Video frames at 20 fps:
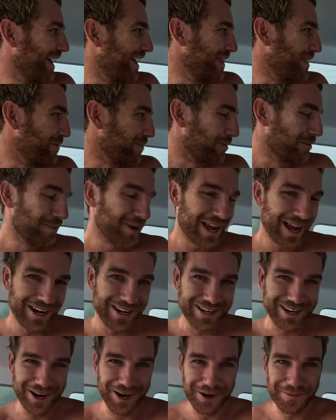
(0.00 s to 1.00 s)
and then we'll be able
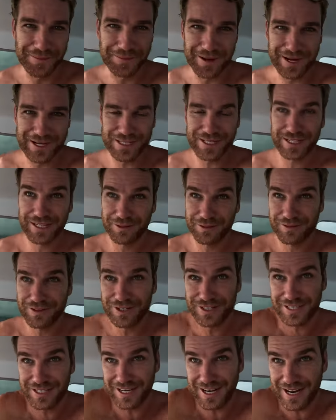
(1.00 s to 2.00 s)
to go. But basically we've got
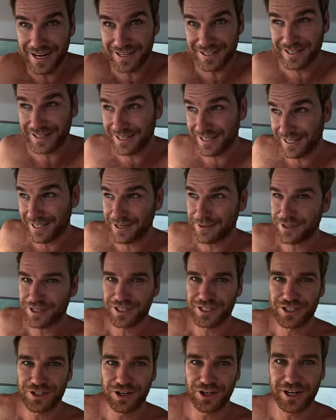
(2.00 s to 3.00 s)
to start it in gear,
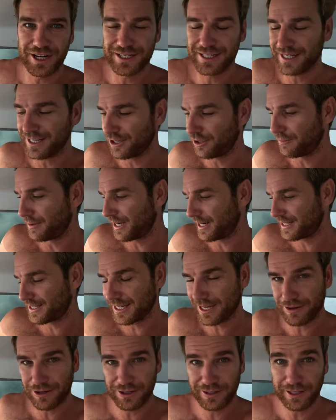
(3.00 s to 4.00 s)
which is not ideal, but it's
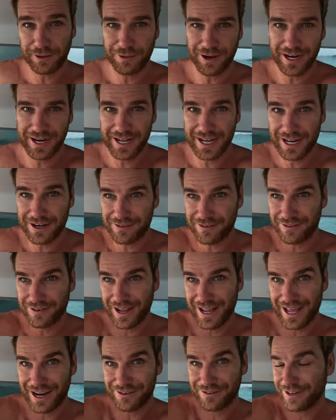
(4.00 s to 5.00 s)
our only way out
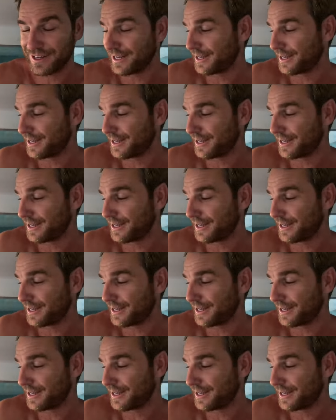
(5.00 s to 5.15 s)
of out of